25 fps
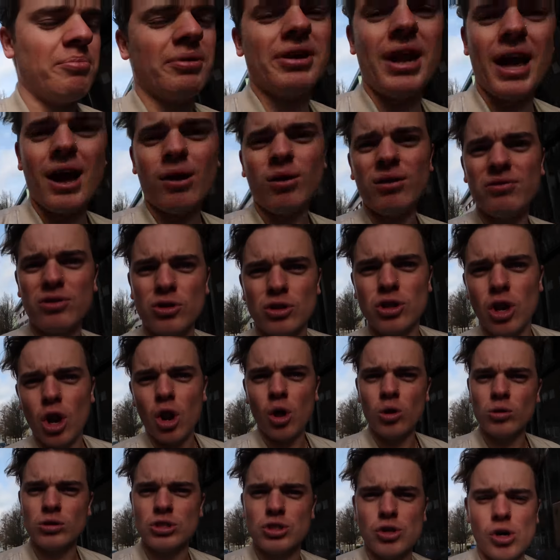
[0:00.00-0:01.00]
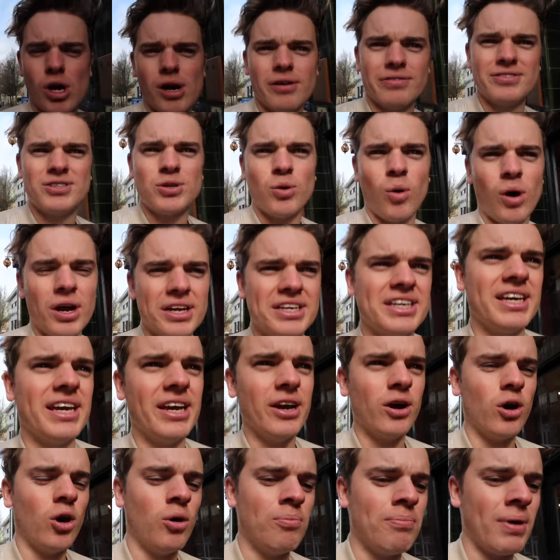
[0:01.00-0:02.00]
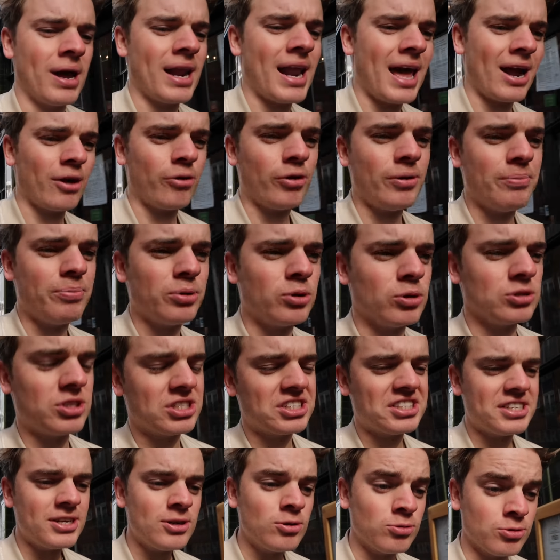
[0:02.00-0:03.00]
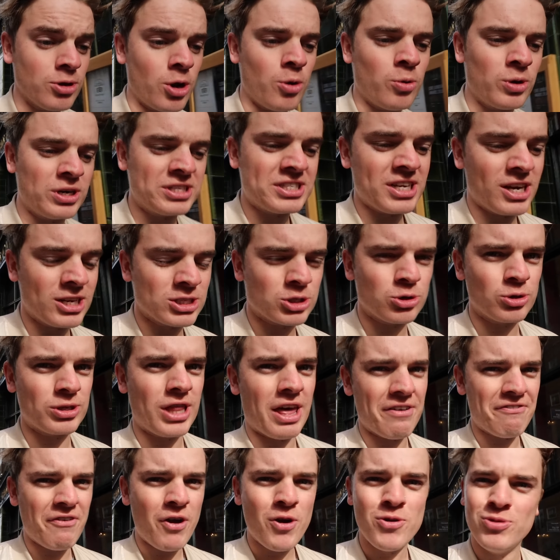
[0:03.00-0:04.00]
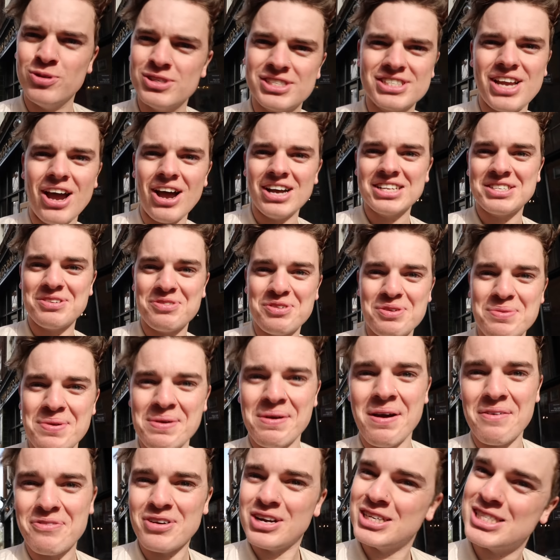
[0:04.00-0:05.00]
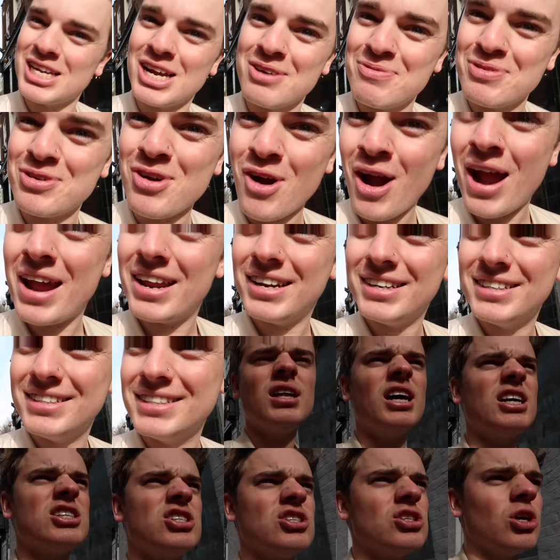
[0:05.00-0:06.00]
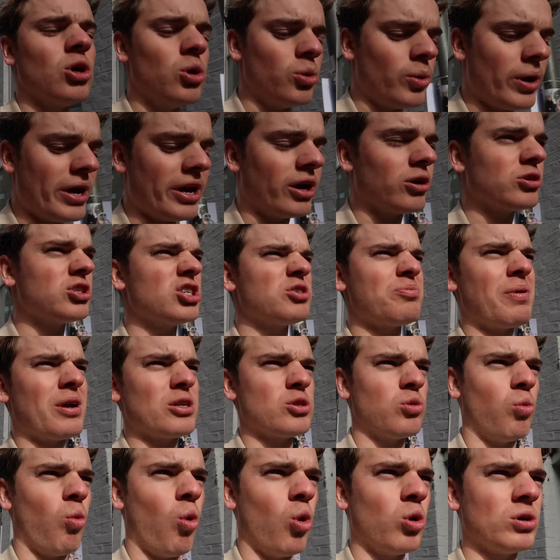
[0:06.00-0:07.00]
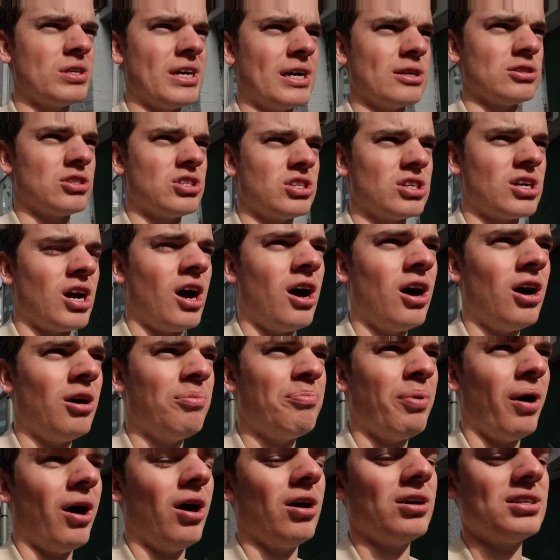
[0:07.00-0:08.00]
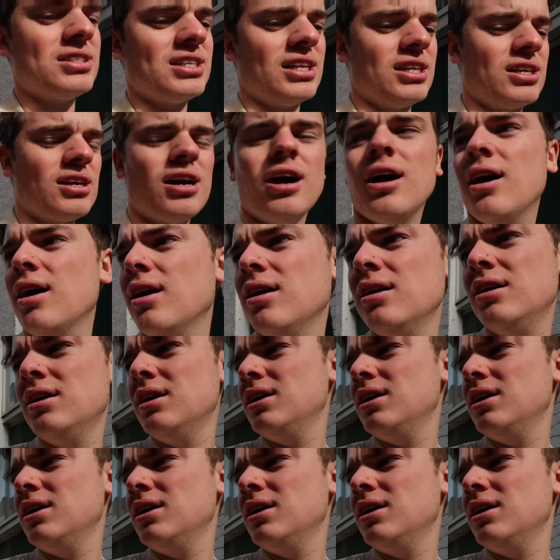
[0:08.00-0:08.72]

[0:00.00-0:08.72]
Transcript: But now I've got the long drive to IKEA on my Larry because still no one is answering their phones. Guys, if you give me my friends, that'd be great. That's so weird. I was just about to walk down to the car park, take the car.